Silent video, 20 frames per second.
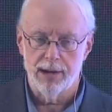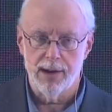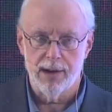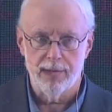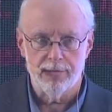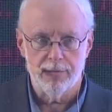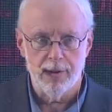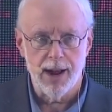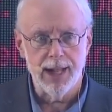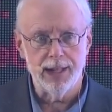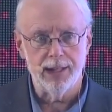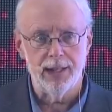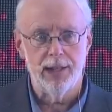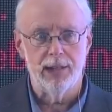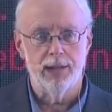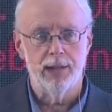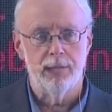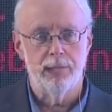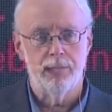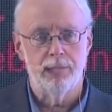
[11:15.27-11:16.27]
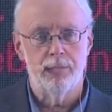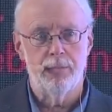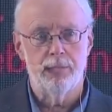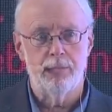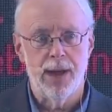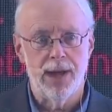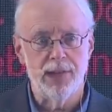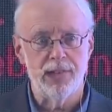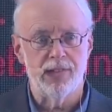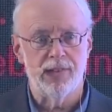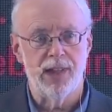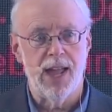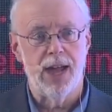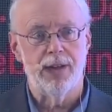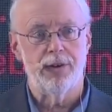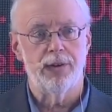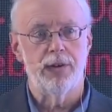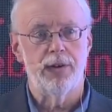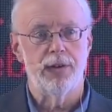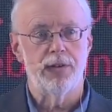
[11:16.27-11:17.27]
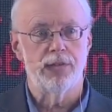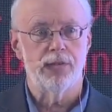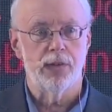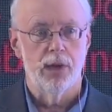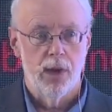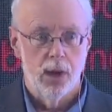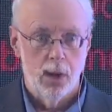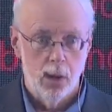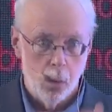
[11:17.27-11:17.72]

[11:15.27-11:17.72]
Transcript: uh frankly, the best standard is